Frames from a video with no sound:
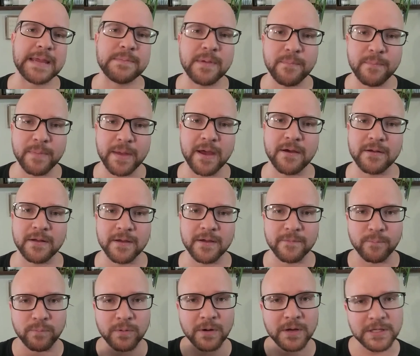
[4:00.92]
amount
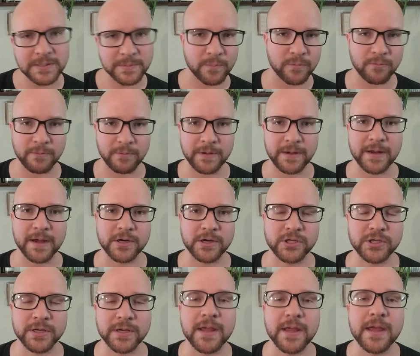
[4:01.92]
of principal
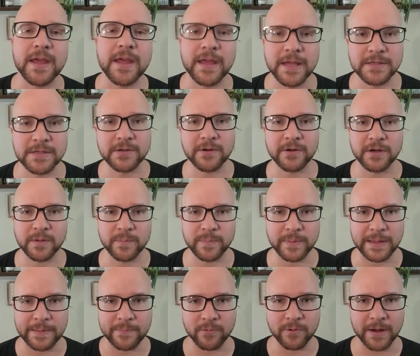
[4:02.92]
reduction is going to
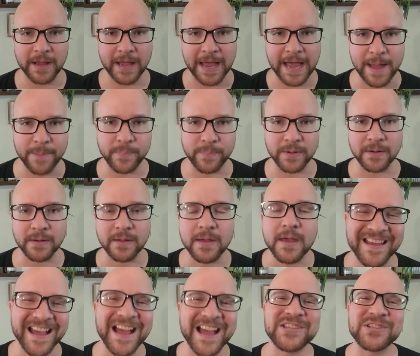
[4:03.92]
be able to happen.
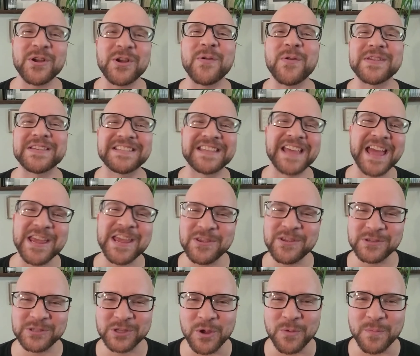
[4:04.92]
As always, thank you
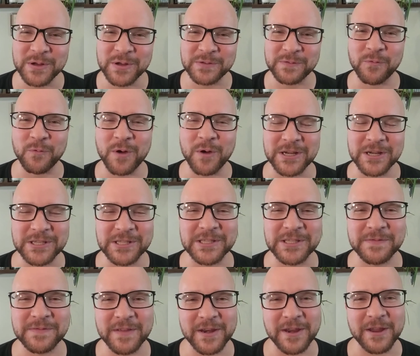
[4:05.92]
so much for watching this
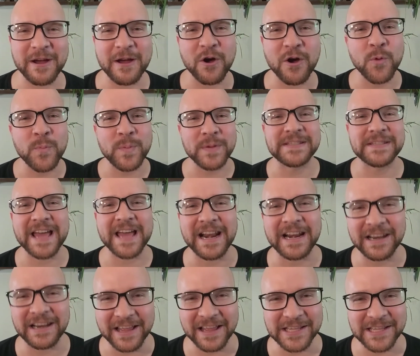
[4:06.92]
video. I hope it's added
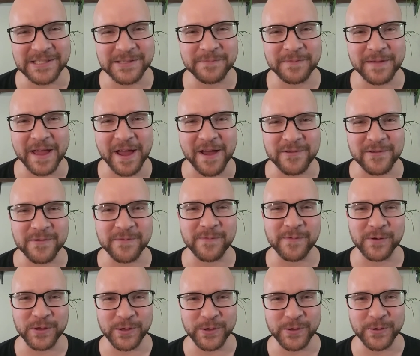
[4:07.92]
lots of value for
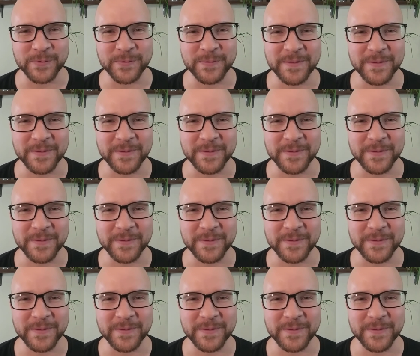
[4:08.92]
you.